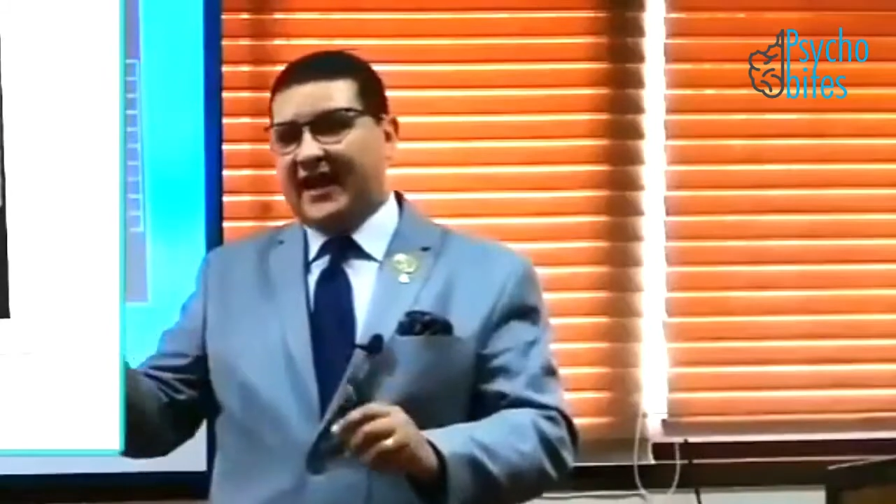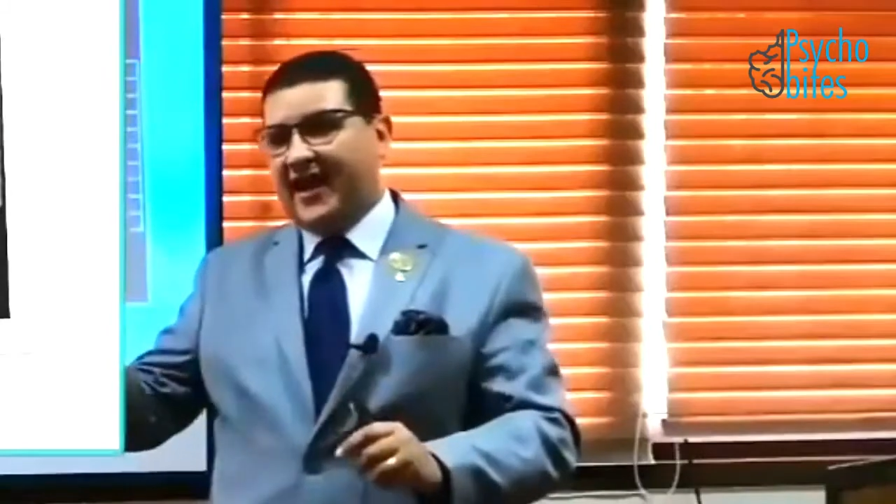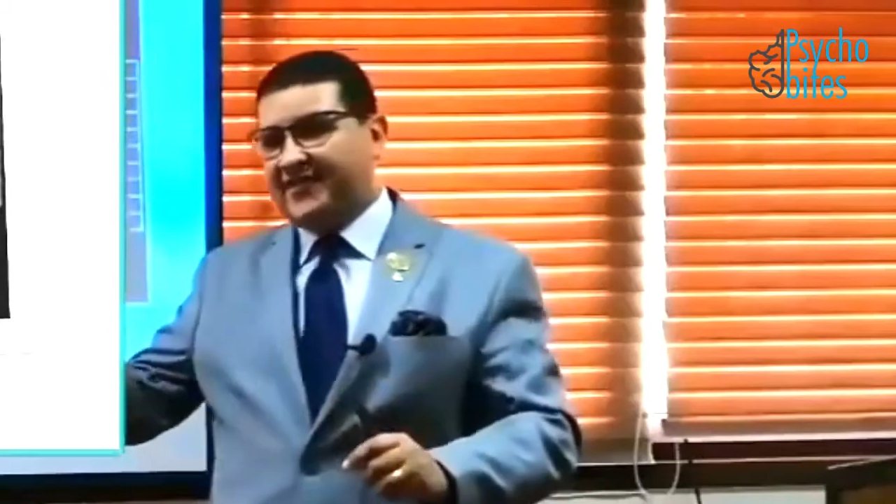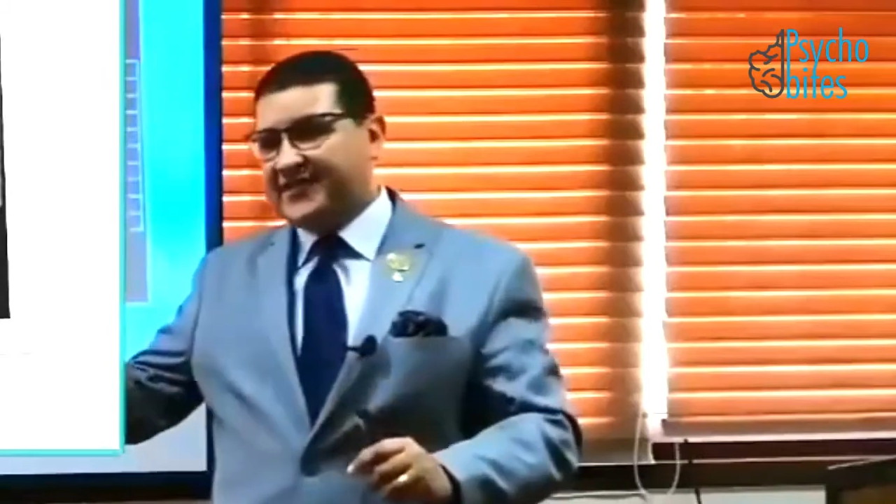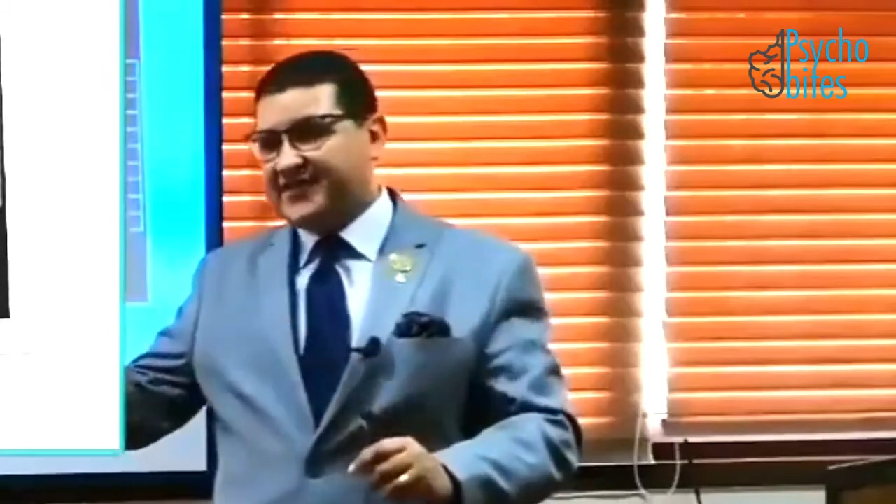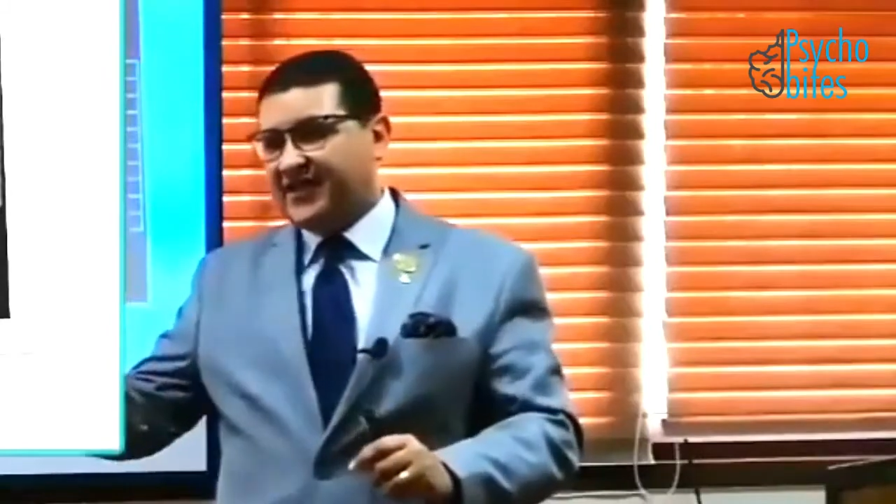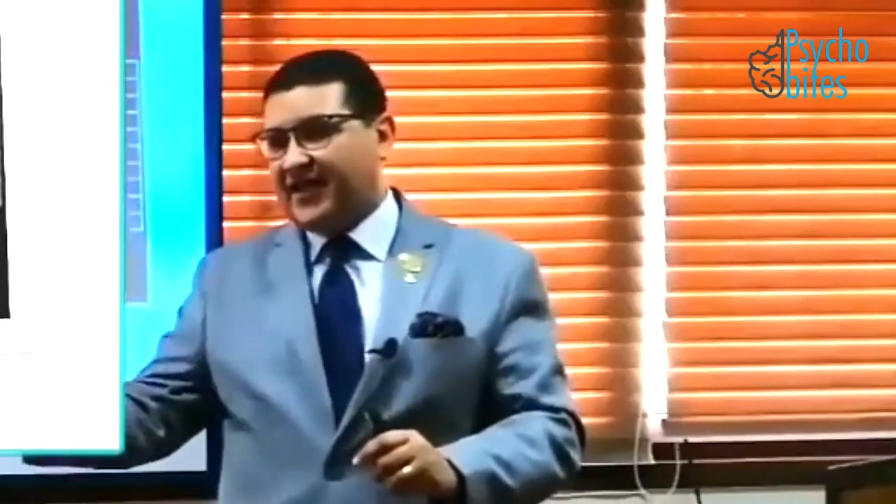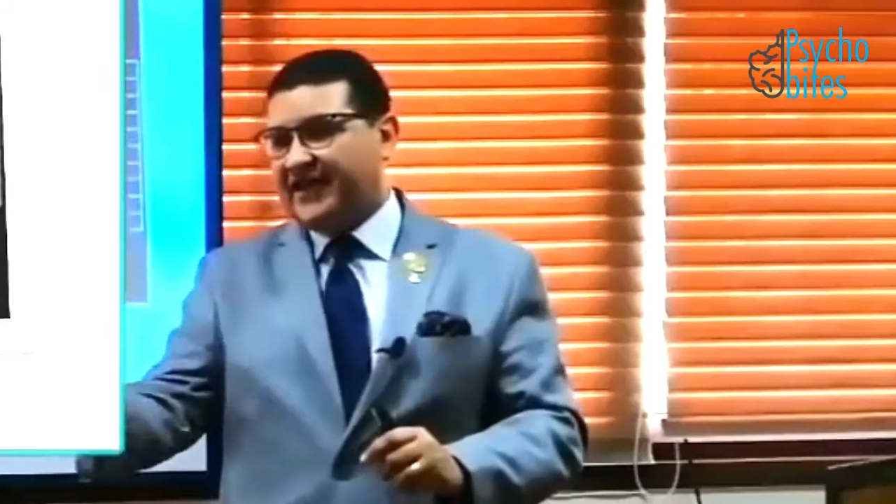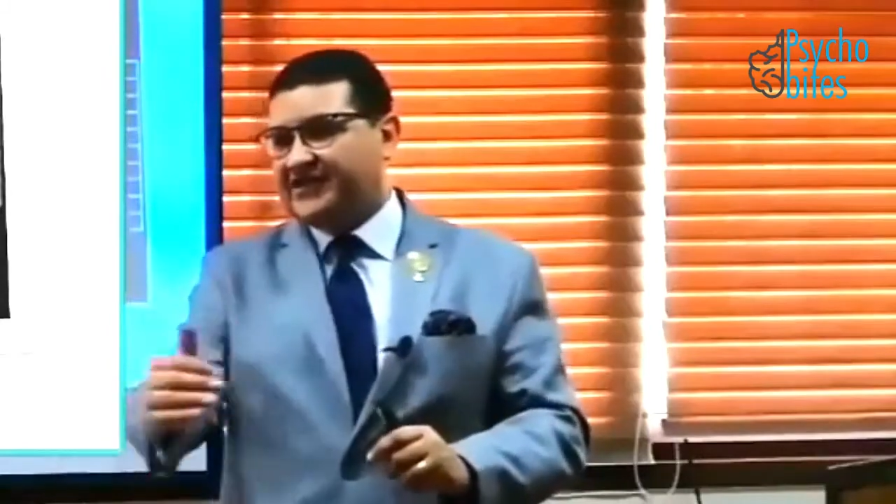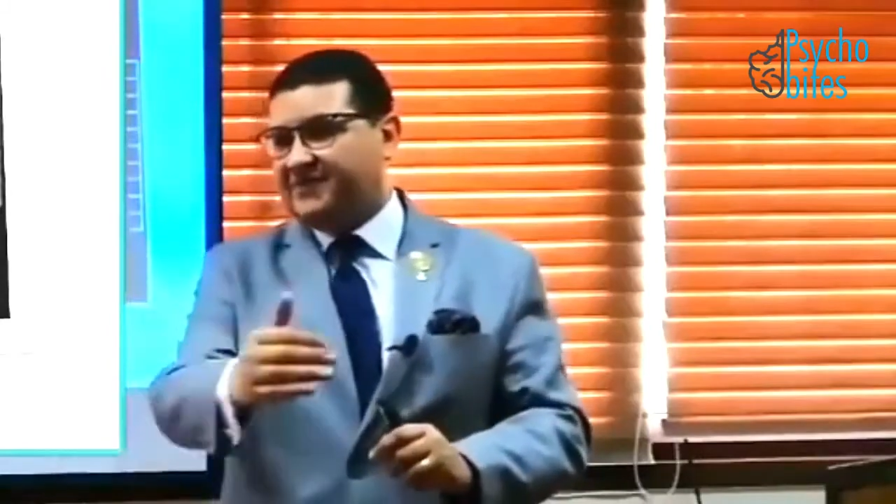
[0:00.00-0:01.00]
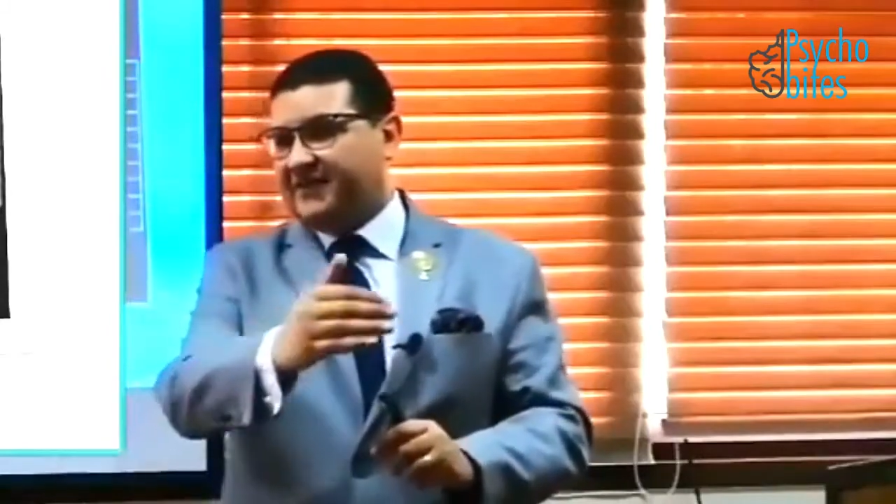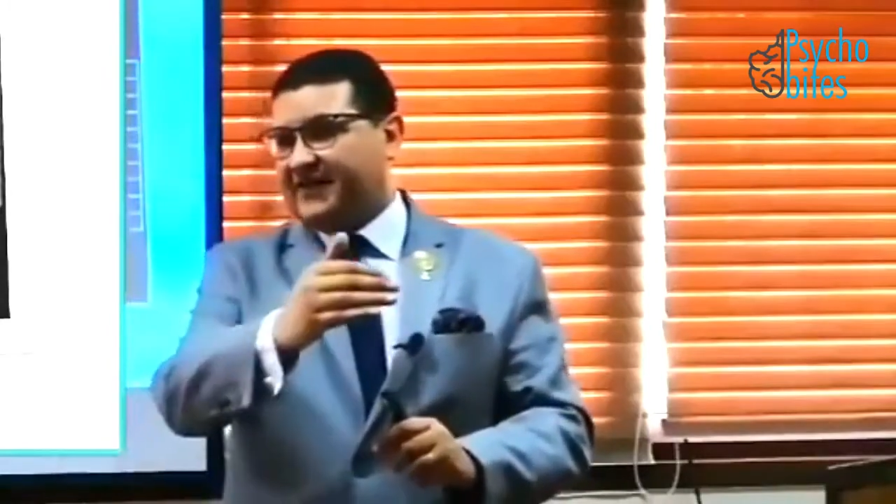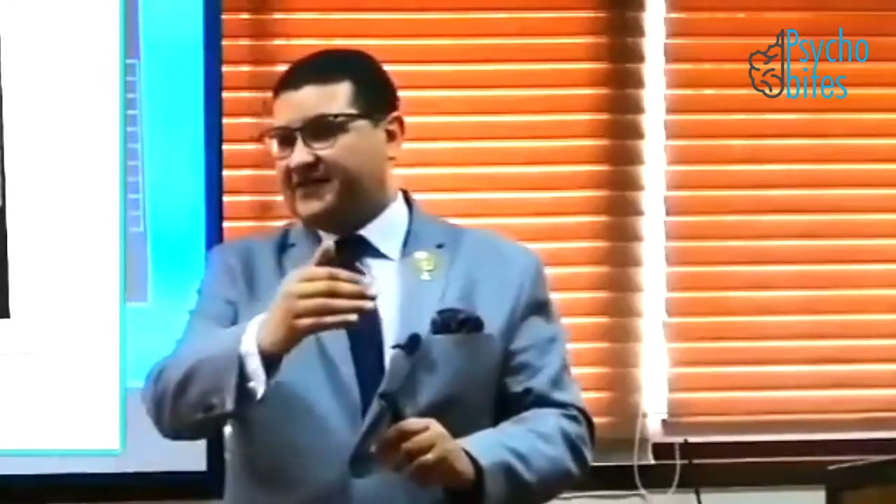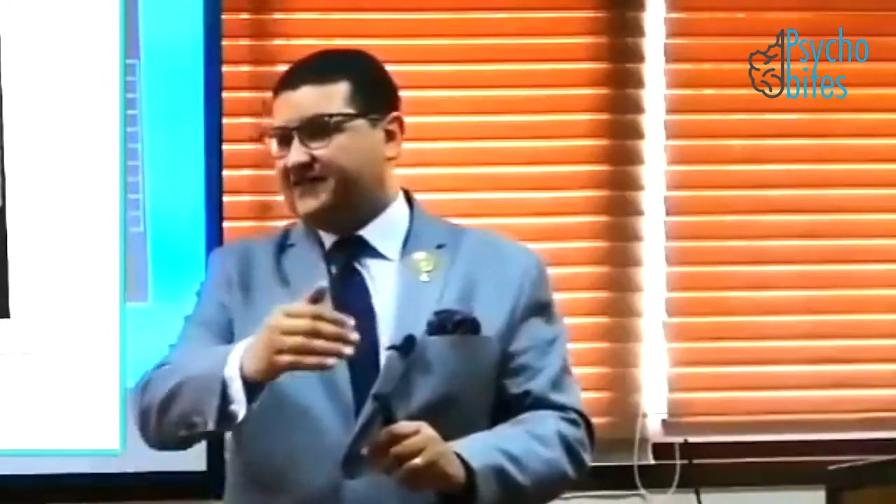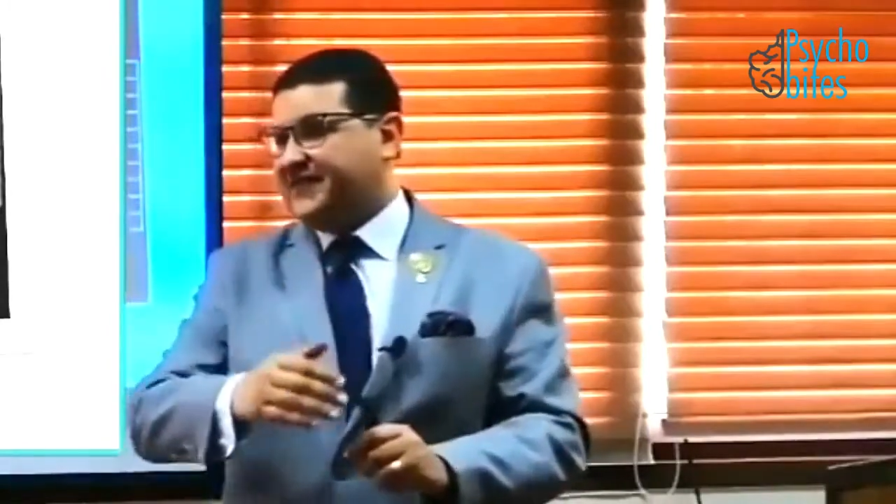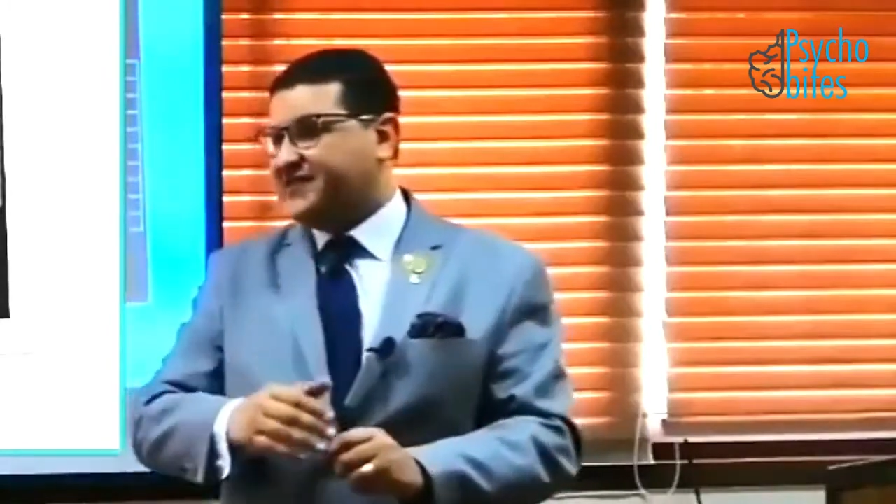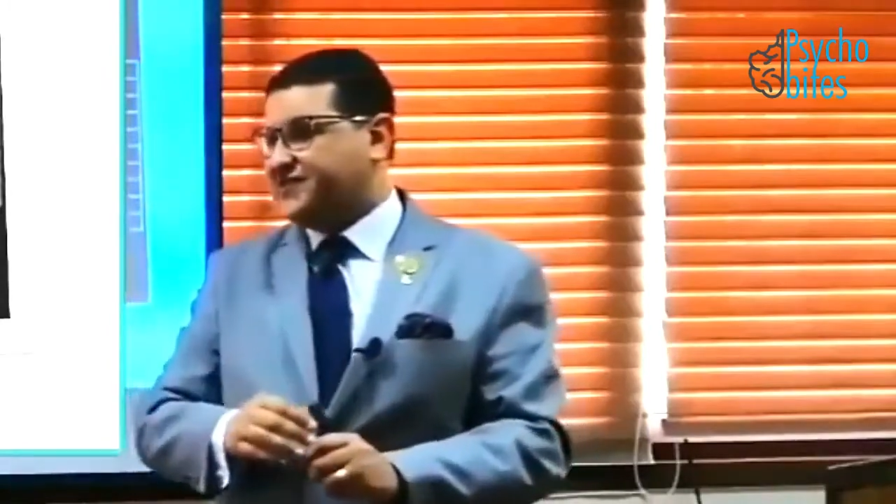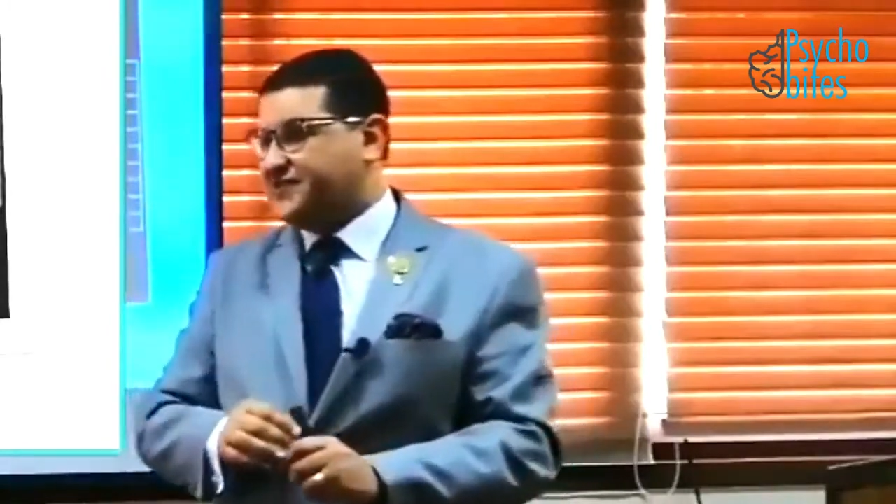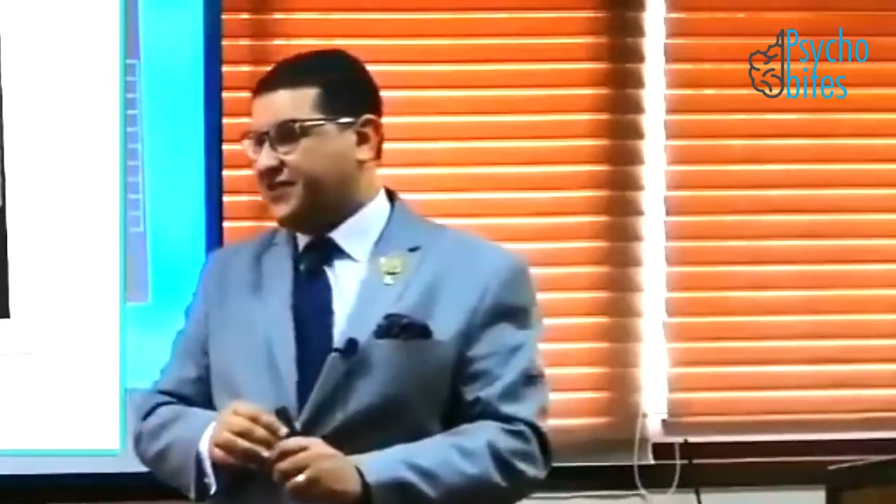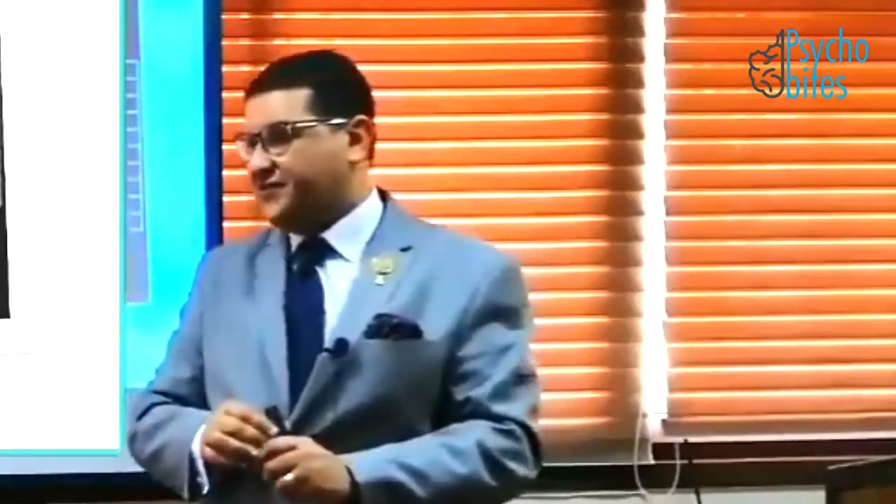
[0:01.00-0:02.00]
and this decline is pervasive and it's
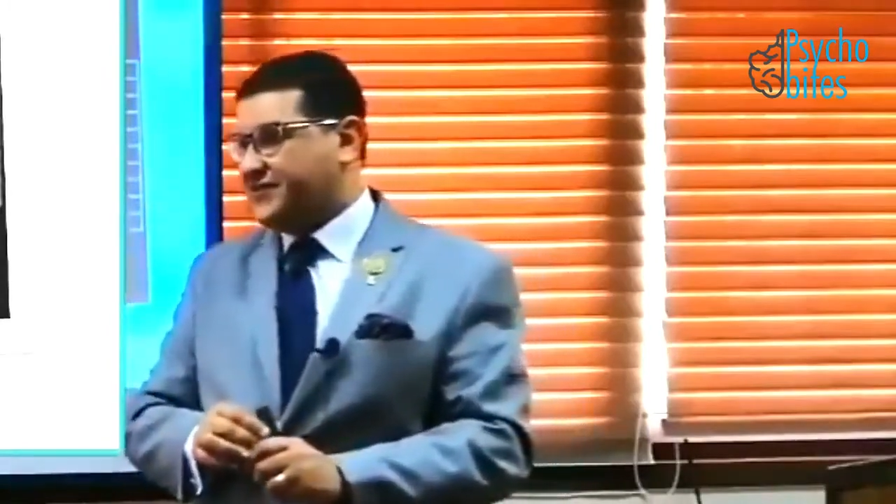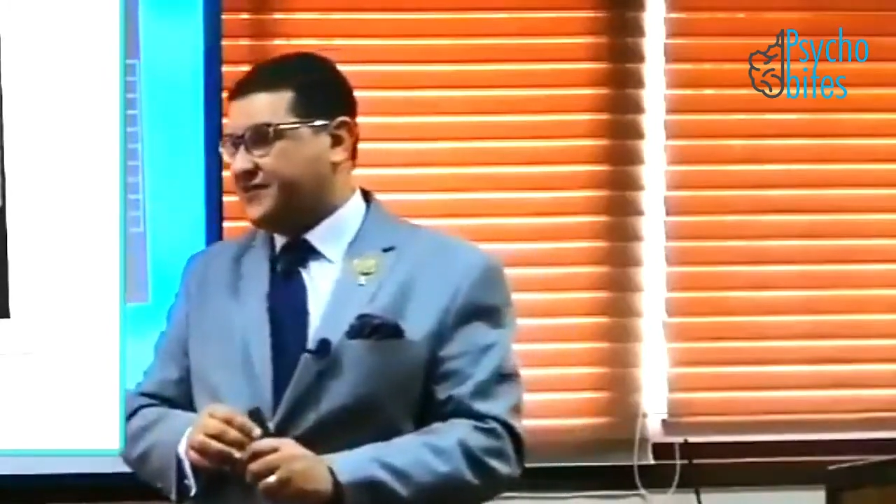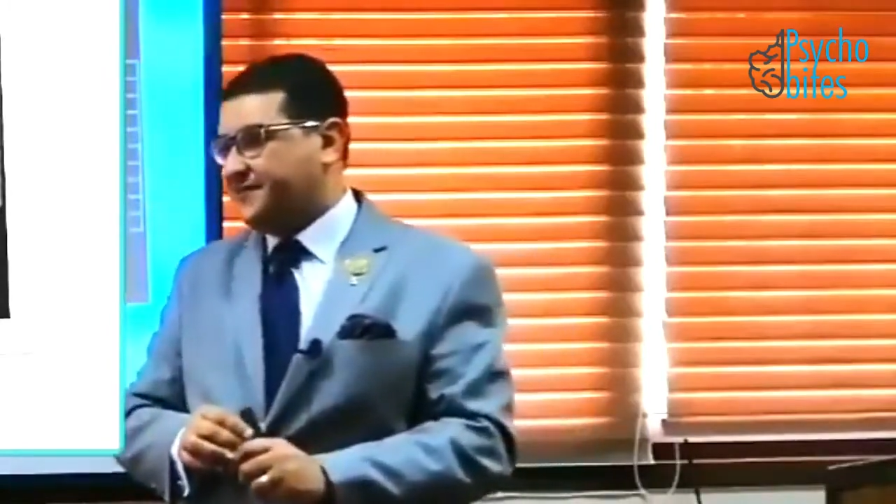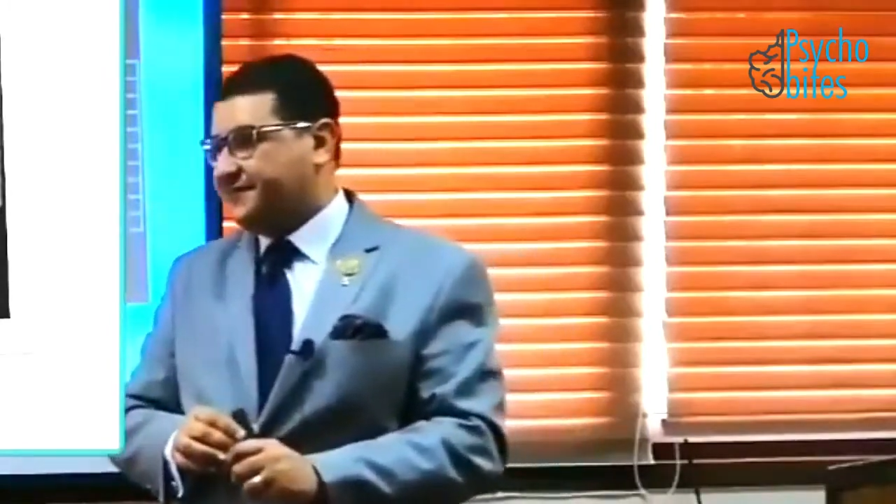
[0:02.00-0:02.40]
continuous.